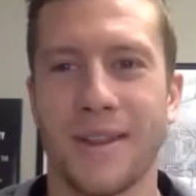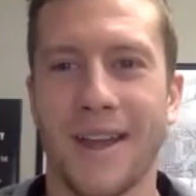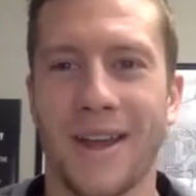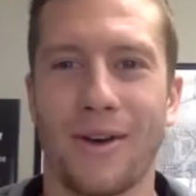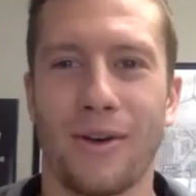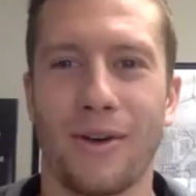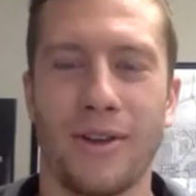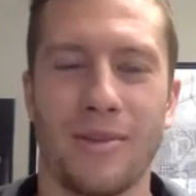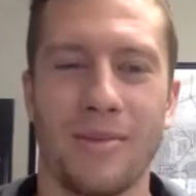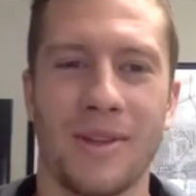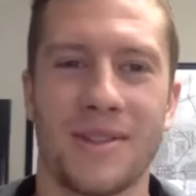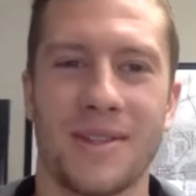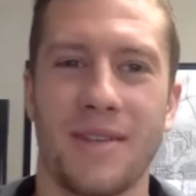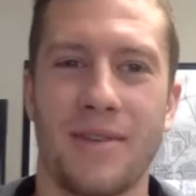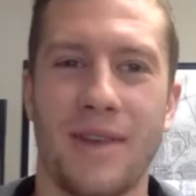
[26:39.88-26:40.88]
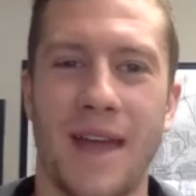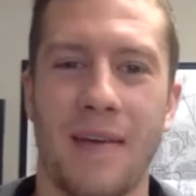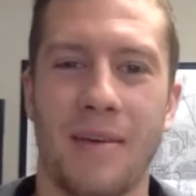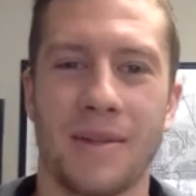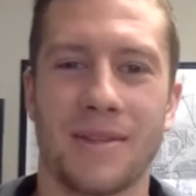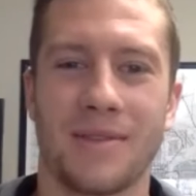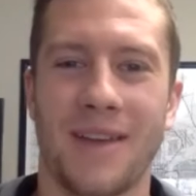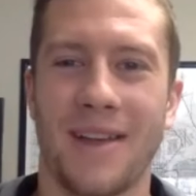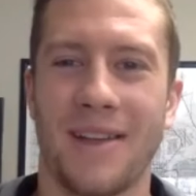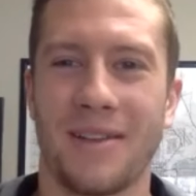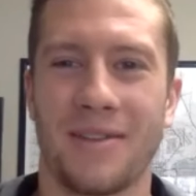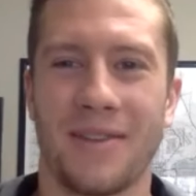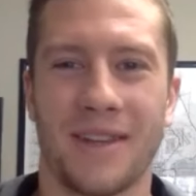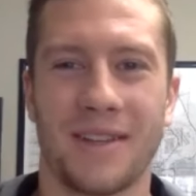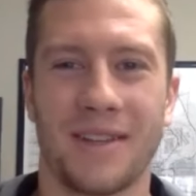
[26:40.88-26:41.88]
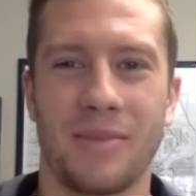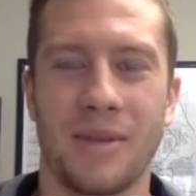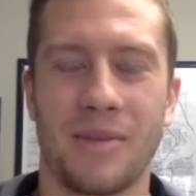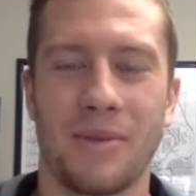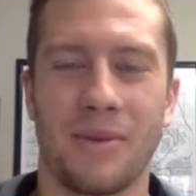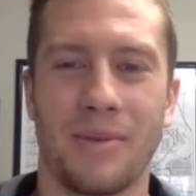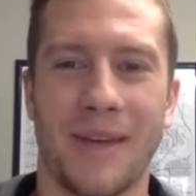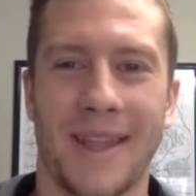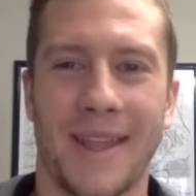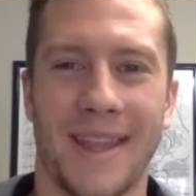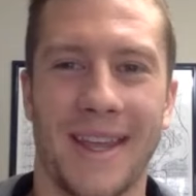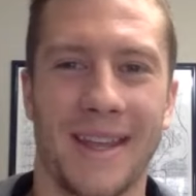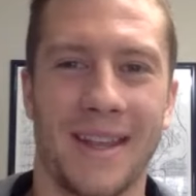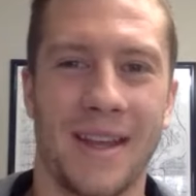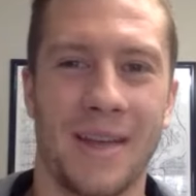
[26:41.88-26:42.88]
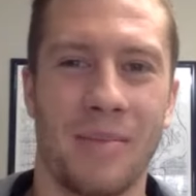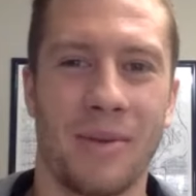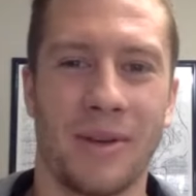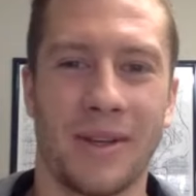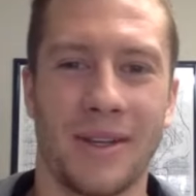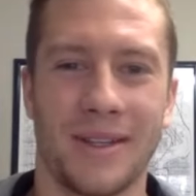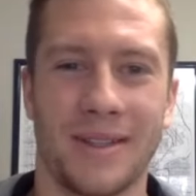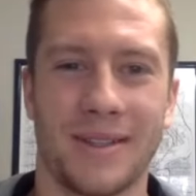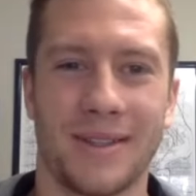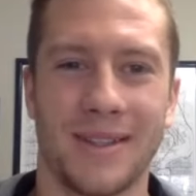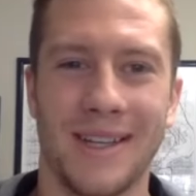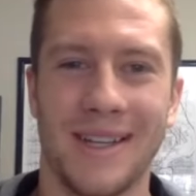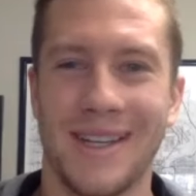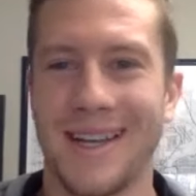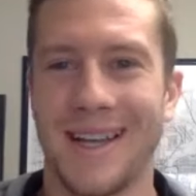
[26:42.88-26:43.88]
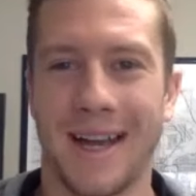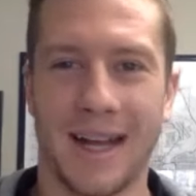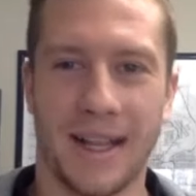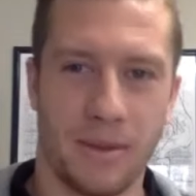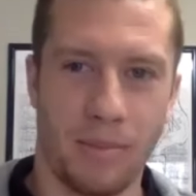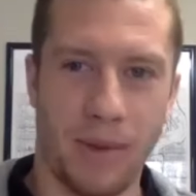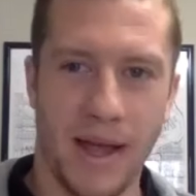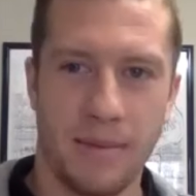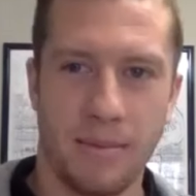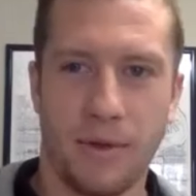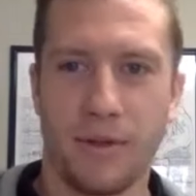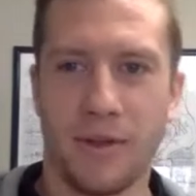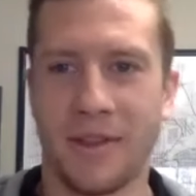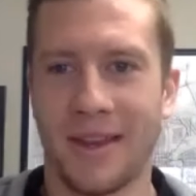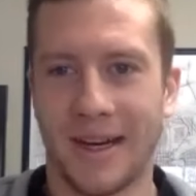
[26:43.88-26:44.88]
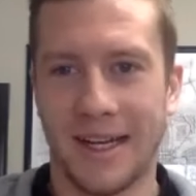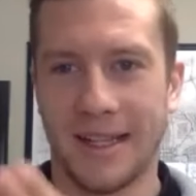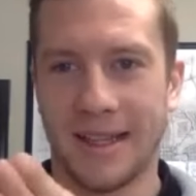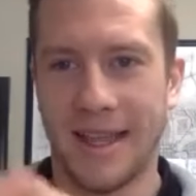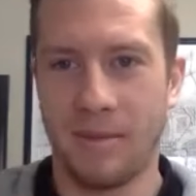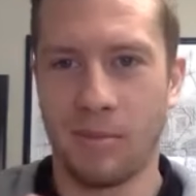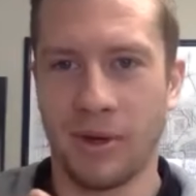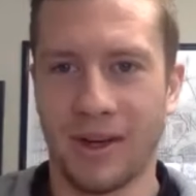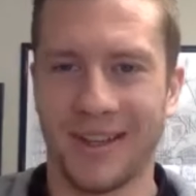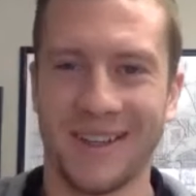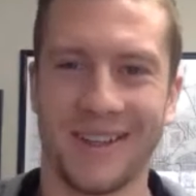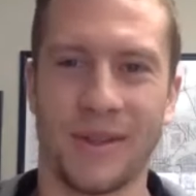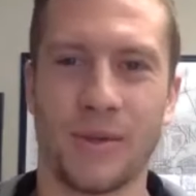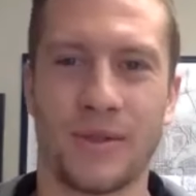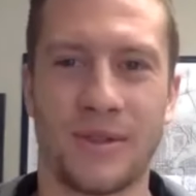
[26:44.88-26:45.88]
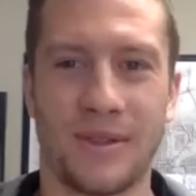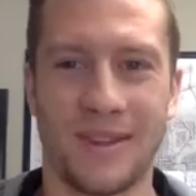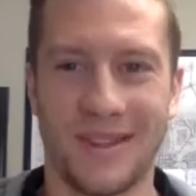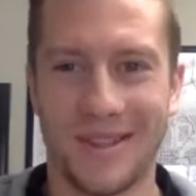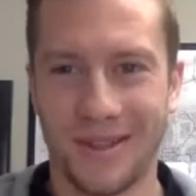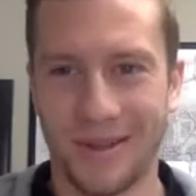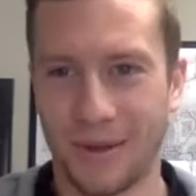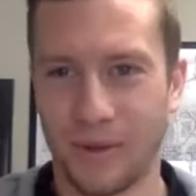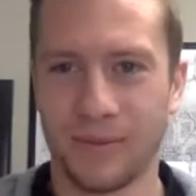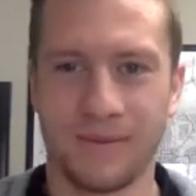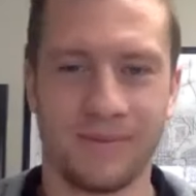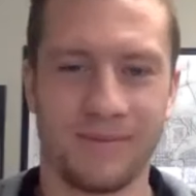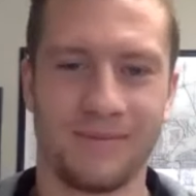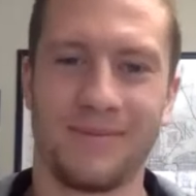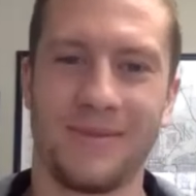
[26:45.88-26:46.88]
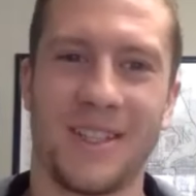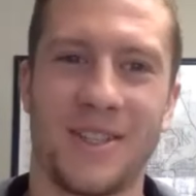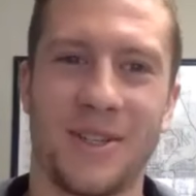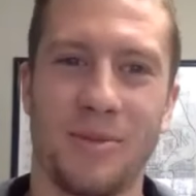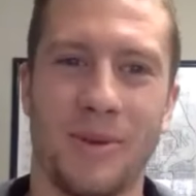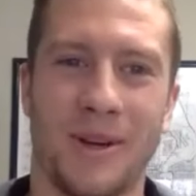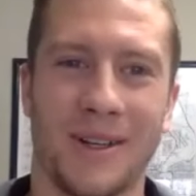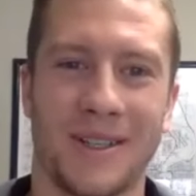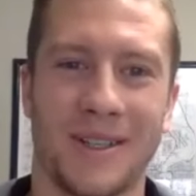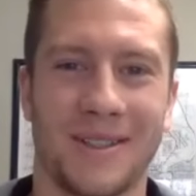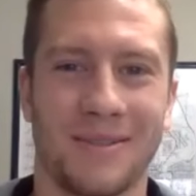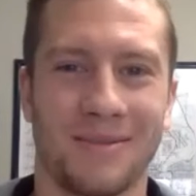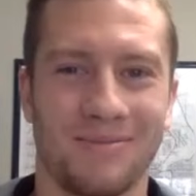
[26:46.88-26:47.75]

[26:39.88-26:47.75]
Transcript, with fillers: that earlier, but 7 Habits of Highly Effective People, man. That book is, I got the Bible and then I got that book. Those are the two books.